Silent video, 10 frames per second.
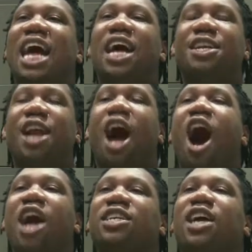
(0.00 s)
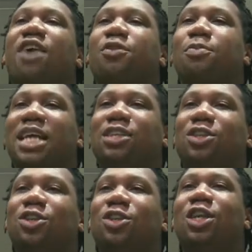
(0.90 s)

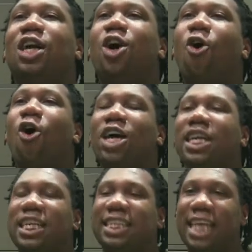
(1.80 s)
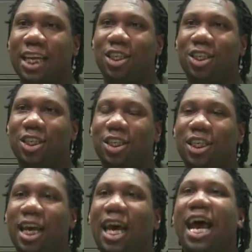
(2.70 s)
non-governmental organizations.
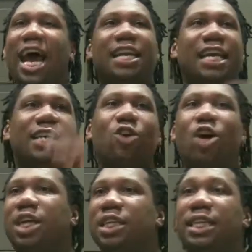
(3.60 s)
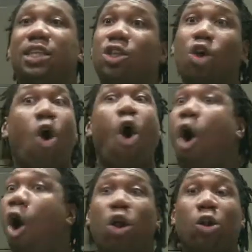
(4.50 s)
And these organizations
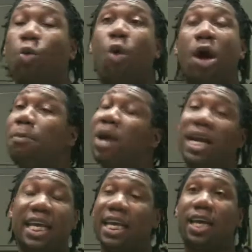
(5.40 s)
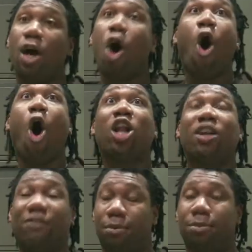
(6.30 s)
all want money. All
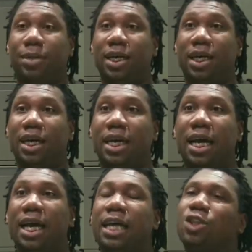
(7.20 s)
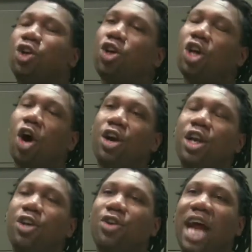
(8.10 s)
of them. So you go to
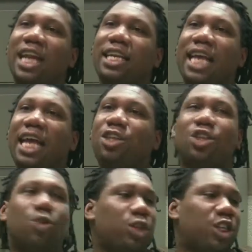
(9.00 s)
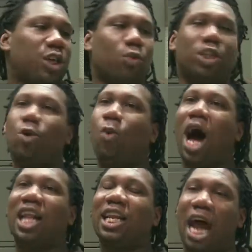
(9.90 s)
the United Nations with your
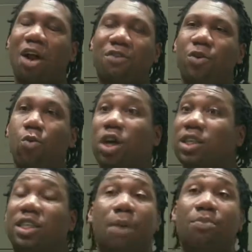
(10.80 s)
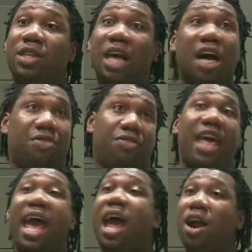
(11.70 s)
wallet out if you want something done
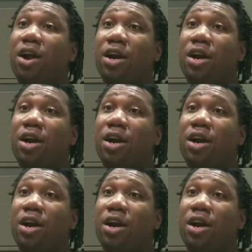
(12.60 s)
there,